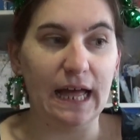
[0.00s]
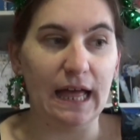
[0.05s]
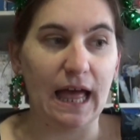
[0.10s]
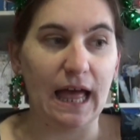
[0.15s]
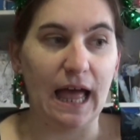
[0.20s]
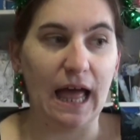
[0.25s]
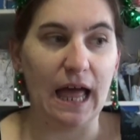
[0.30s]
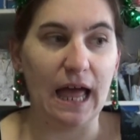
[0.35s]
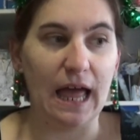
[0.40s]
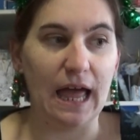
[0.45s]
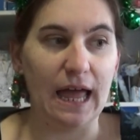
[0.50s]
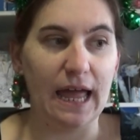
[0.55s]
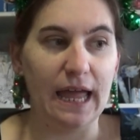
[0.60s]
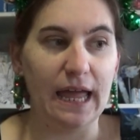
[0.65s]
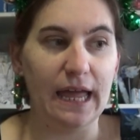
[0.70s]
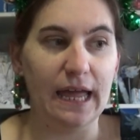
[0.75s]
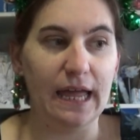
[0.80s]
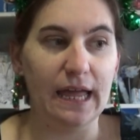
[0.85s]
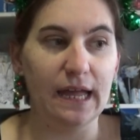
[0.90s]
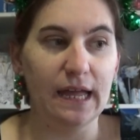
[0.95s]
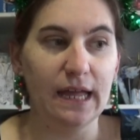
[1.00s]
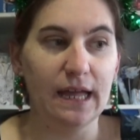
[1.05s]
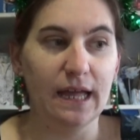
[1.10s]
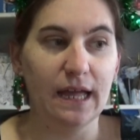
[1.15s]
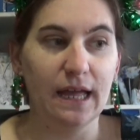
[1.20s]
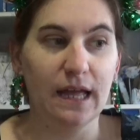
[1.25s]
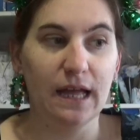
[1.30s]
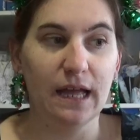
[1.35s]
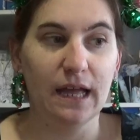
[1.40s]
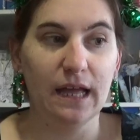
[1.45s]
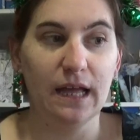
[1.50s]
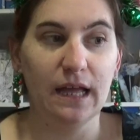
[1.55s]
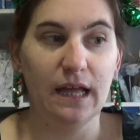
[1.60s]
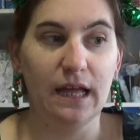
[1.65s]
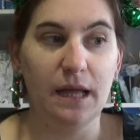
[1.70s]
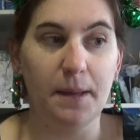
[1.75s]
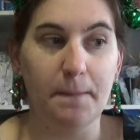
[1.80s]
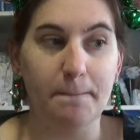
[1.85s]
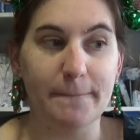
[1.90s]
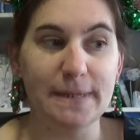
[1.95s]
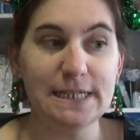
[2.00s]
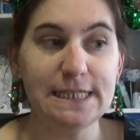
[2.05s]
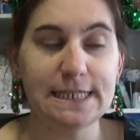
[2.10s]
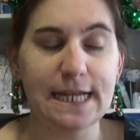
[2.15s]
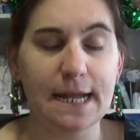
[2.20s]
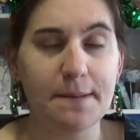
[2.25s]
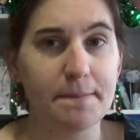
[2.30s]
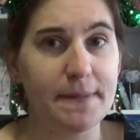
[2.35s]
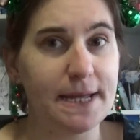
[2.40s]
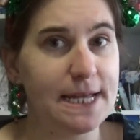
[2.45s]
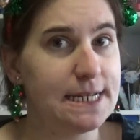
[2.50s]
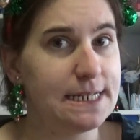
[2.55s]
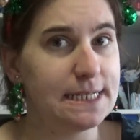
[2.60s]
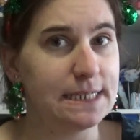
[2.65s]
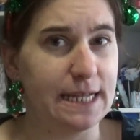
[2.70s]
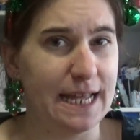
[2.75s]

I must admit,